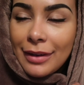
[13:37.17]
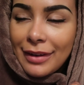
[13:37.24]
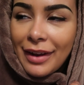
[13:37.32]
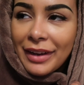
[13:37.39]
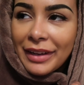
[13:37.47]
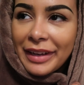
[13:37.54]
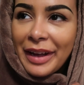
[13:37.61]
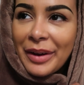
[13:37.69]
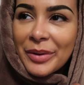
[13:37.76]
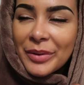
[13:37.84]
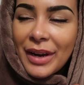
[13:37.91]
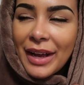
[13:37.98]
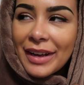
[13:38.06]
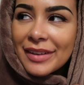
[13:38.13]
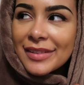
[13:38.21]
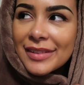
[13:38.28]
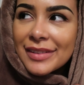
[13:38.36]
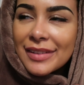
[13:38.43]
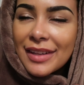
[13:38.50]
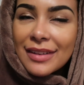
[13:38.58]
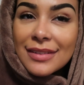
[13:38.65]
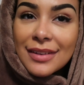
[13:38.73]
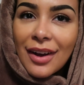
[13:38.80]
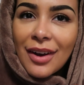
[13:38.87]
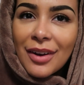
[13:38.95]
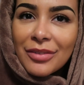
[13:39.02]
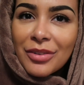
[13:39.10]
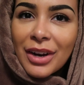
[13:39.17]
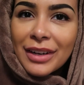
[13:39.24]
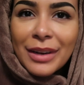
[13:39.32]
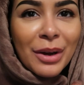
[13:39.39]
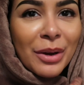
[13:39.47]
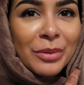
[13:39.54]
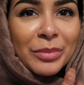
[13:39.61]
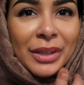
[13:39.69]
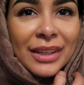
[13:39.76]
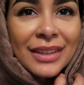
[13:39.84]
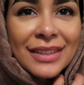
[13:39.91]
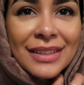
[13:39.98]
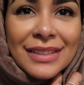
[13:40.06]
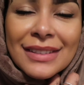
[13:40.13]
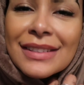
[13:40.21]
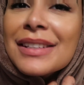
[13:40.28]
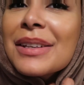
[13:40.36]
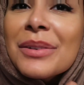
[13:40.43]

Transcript: nightgown as a scarf right now because